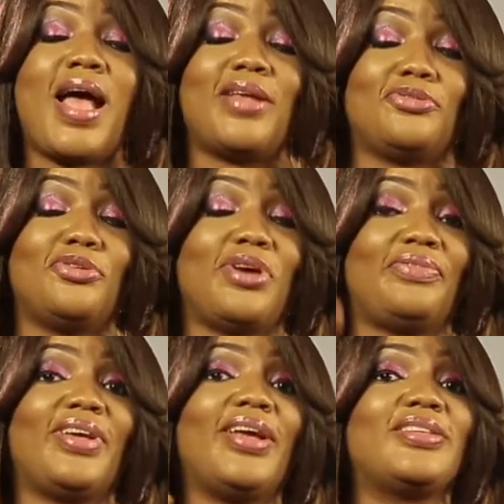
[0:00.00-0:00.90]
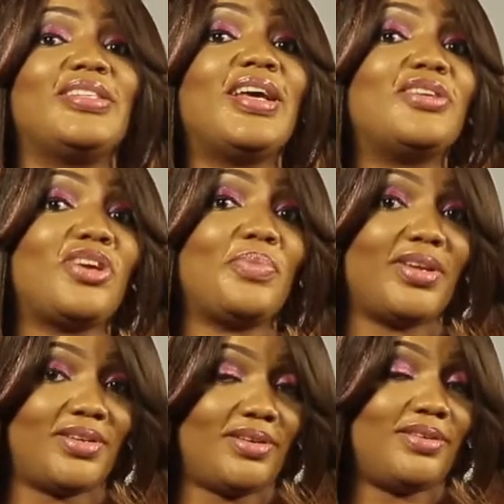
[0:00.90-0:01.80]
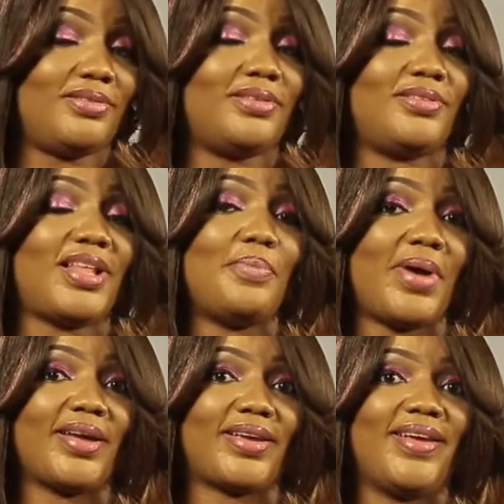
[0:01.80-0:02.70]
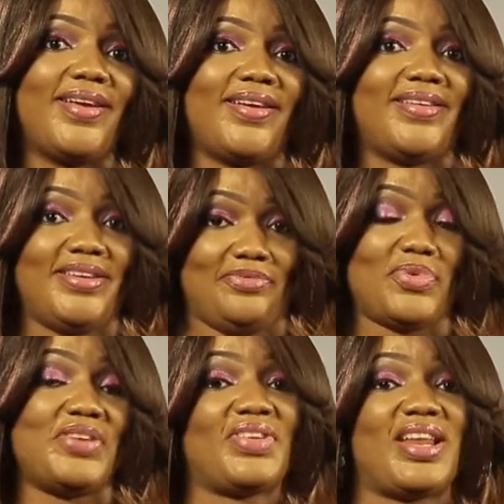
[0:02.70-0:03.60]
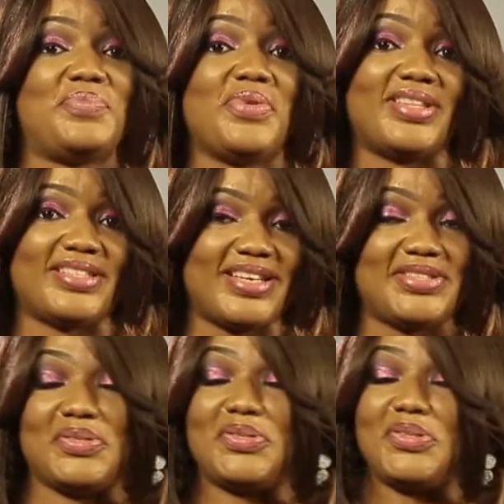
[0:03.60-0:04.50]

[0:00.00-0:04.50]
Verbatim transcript: And you know, after I did that drama in, in, in that bank, he only finally brought the change to